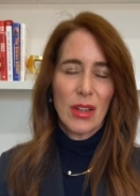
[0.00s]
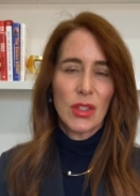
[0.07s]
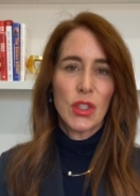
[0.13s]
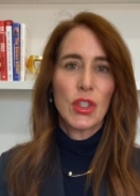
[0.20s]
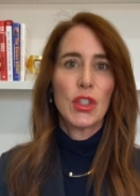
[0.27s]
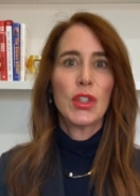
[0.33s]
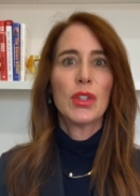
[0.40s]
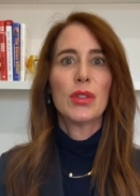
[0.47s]

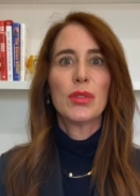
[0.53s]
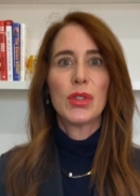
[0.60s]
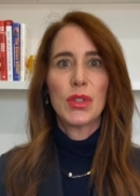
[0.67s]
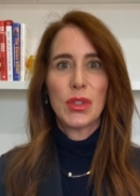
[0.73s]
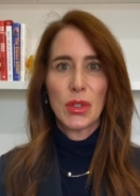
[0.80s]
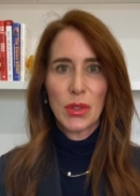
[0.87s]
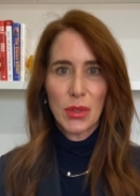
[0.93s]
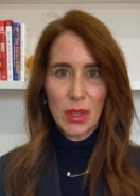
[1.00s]
huge
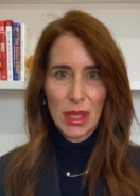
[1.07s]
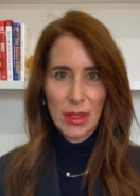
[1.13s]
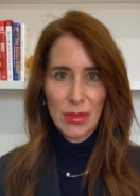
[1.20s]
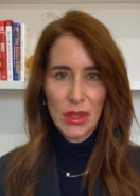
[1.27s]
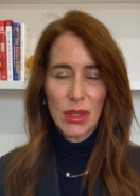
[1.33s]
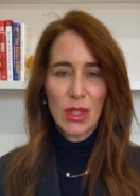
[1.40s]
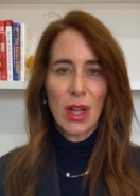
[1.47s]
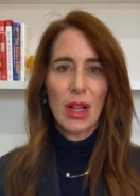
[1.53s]
degree of
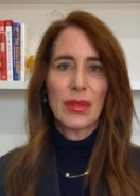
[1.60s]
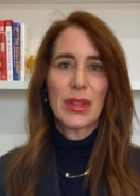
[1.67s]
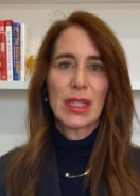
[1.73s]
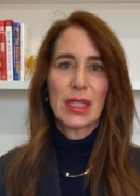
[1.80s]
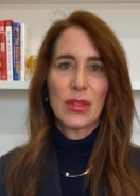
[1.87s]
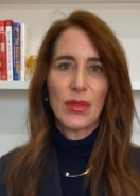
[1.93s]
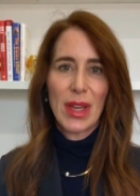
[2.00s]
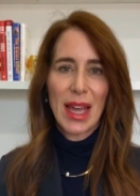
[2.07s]
salt
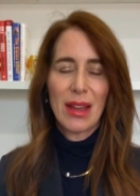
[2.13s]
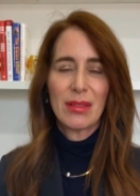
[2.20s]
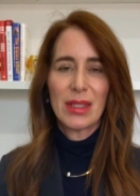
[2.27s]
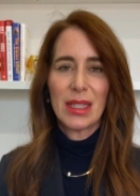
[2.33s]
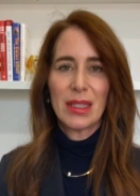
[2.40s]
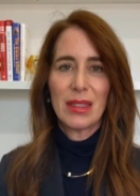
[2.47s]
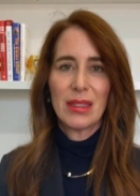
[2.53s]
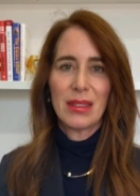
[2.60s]
that's found
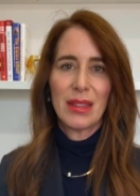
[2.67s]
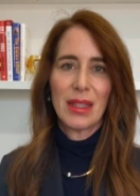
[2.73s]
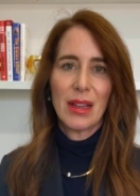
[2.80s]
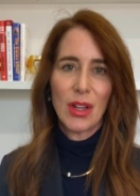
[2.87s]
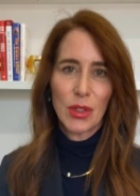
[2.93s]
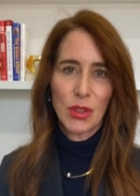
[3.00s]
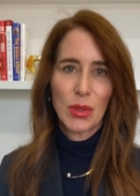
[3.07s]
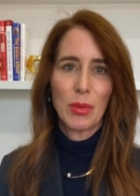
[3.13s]
in the
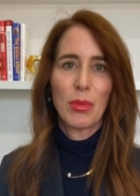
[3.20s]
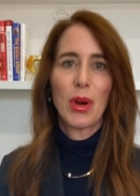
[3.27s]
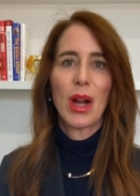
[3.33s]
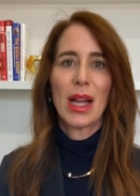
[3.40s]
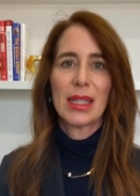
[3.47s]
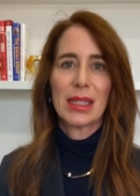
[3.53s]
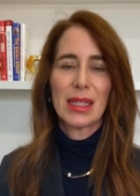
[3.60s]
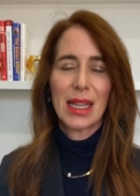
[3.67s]

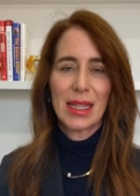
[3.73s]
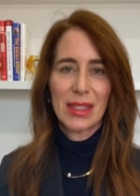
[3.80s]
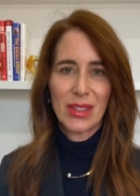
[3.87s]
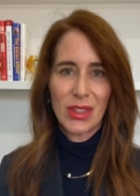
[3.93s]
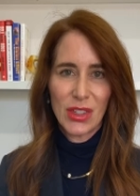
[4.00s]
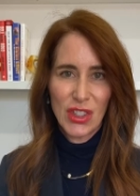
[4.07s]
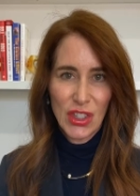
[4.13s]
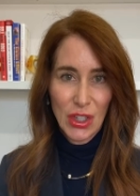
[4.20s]

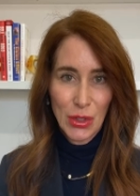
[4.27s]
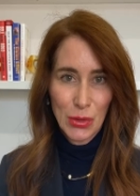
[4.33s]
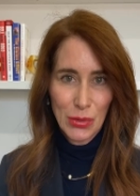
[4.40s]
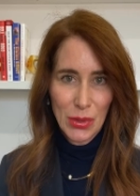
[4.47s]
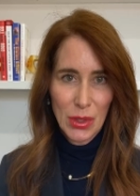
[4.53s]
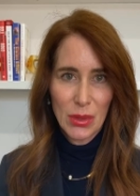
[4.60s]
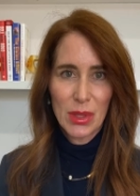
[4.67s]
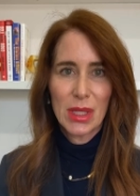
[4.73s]
ultra-processed junk
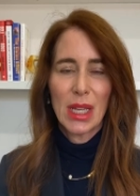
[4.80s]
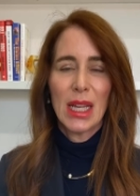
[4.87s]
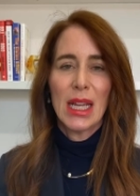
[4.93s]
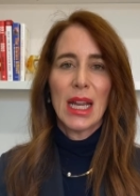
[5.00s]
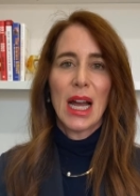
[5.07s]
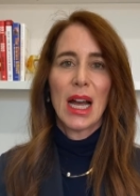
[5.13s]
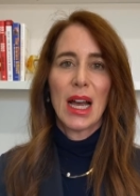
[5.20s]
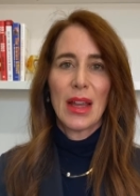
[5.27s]
foods.
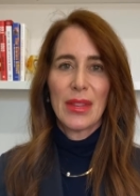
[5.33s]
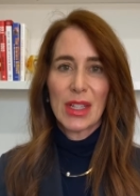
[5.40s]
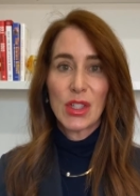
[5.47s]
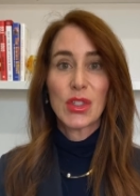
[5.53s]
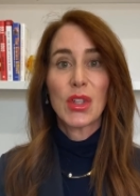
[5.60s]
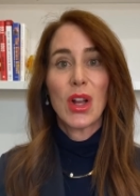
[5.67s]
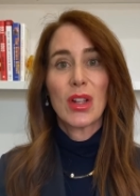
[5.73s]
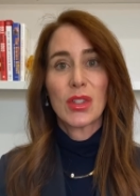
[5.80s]
That
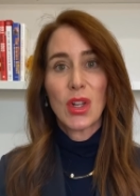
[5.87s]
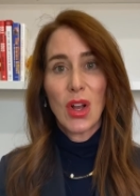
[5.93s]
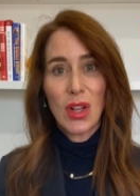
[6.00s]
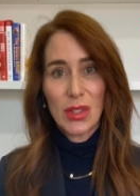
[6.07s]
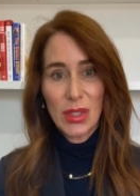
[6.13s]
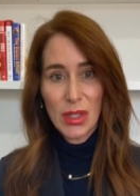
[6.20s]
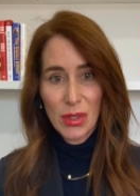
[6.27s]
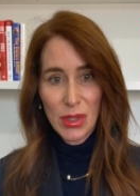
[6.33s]
salt
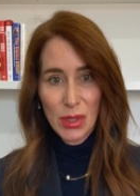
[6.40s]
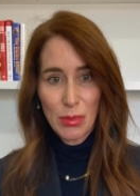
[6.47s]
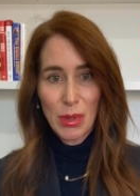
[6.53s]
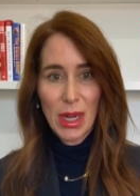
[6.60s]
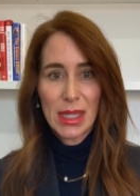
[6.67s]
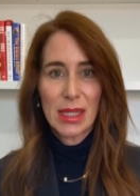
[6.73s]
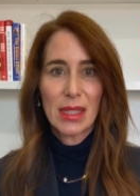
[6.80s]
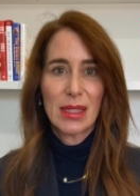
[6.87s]
also
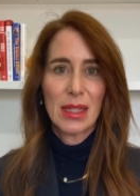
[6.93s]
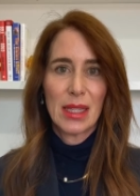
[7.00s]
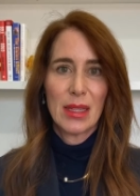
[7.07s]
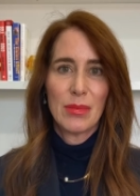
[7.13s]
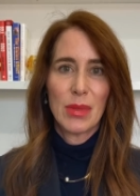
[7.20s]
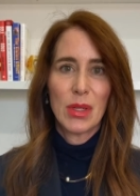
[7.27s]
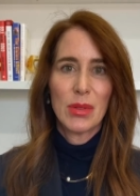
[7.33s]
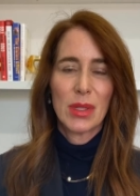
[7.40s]
suppresses the
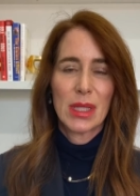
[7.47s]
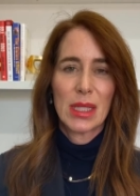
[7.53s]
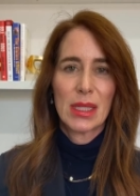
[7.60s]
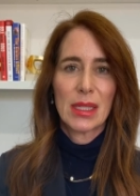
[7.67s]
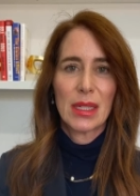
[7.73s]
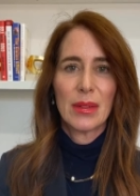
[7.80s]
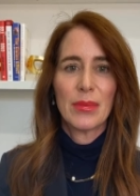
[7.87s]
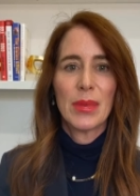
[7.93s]
immune
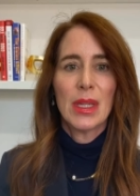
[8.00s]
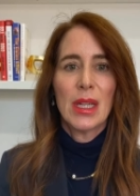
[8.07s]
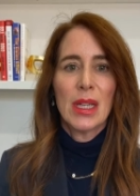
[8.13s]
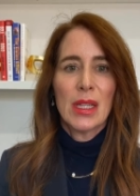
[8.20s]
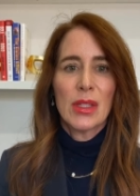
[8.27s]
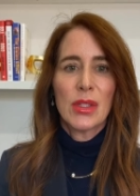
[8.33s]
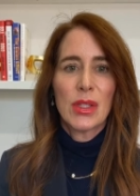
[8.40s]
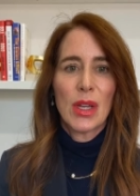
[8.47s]
system.
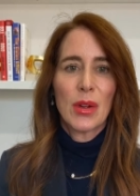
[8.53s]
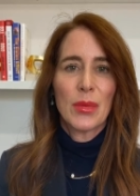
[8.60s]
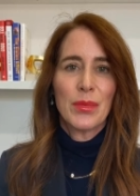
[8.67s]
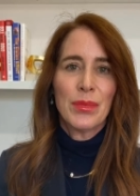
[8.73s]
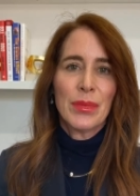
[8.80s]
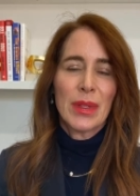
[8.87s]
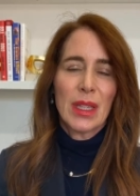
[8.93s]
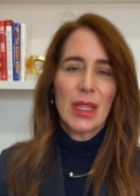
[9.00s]
So,
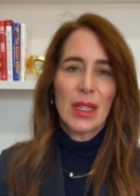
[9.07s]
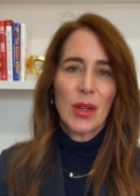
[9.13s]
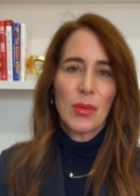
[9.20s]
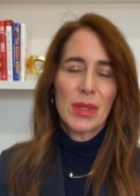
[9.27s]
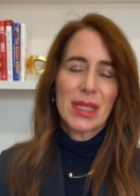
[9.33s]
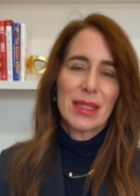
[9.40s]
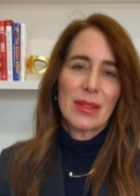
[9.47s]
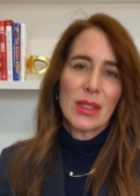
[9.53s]
you know,
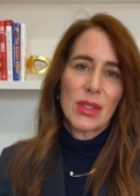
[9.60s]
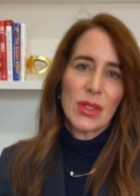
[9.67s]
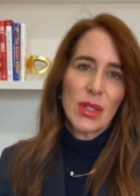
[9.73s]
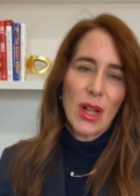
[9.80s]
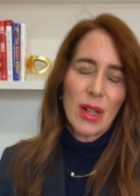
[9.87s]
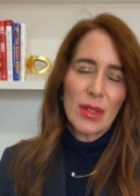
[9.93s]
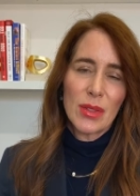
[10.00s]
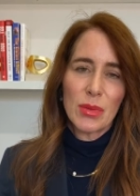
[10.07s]
was it the
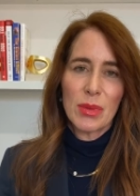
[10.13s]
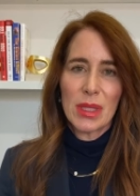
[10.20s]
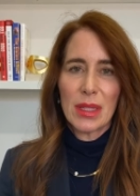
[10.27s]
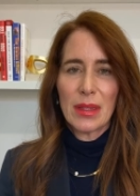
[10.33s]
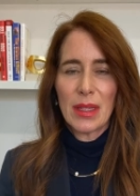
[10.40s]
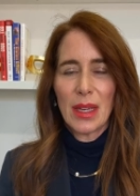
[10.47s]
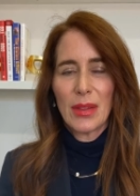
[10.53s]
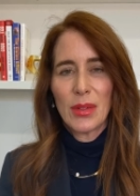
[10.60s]
salt? Was
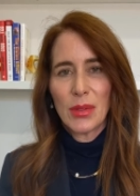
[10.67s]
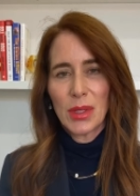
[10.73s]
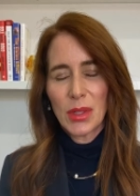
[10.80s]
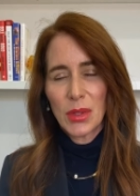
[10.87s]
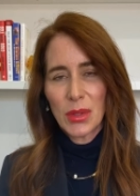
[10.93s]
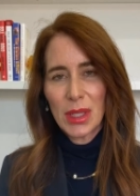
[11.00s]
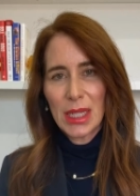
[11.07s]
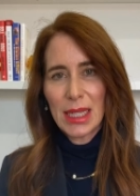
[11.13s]
it the other
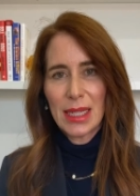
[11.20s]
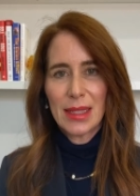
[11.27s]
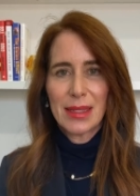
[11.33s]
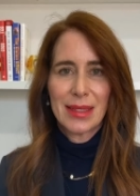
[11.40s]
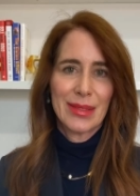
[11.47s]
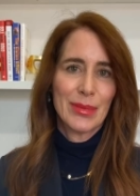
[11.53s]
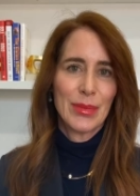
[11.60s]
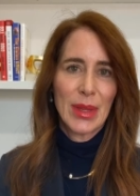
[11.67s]

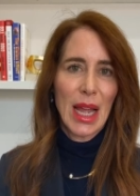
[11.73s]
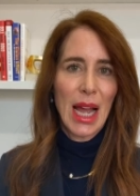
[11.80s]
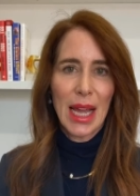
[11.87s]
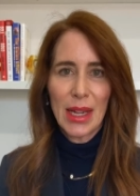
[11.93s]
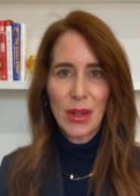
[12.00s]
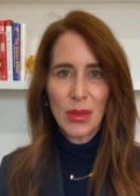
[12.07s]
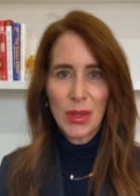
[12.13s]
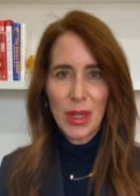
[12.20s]
ingredients?
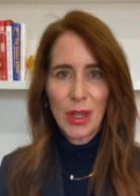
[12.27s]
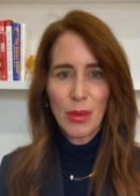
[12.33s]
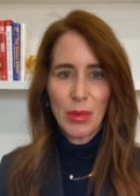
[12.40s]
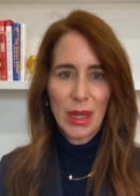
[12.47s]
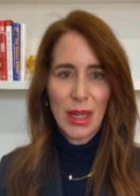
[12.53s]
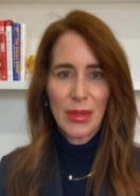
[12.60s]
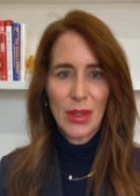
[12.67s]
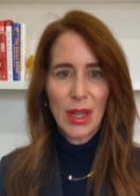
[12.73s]
I don't know,
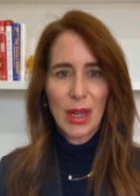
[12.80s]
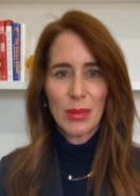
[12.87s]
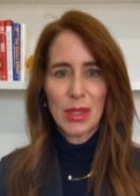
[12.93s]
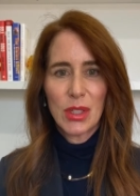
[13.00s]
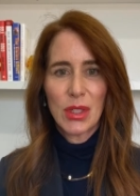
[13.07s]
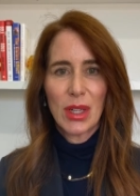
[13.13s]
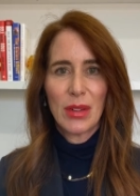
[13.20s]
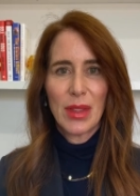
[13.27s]
but I thought I
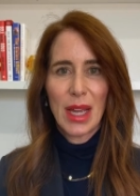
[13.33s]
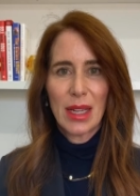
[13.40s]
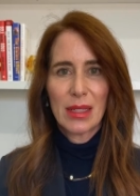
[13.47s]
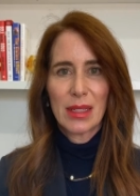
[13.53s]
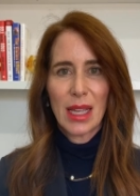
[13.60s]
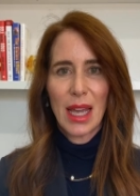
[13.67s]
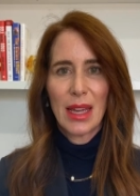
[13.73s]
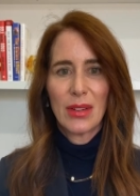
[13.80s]
would share that
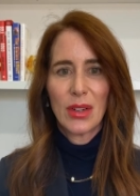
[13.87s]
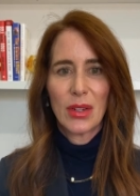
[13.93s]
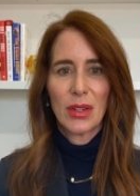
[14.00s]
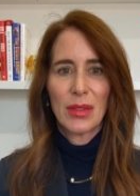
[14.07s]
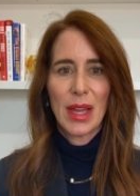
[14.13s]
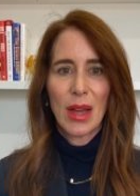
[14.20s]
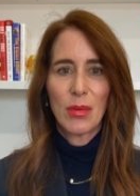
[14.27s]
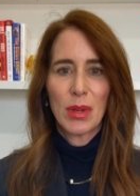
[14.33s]
because I hadn't
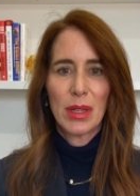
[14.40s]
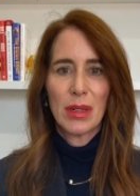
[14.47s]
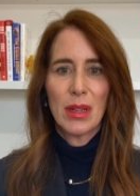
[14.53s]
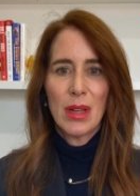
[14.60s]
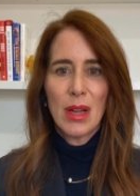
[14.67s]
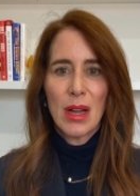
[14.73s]
heard that one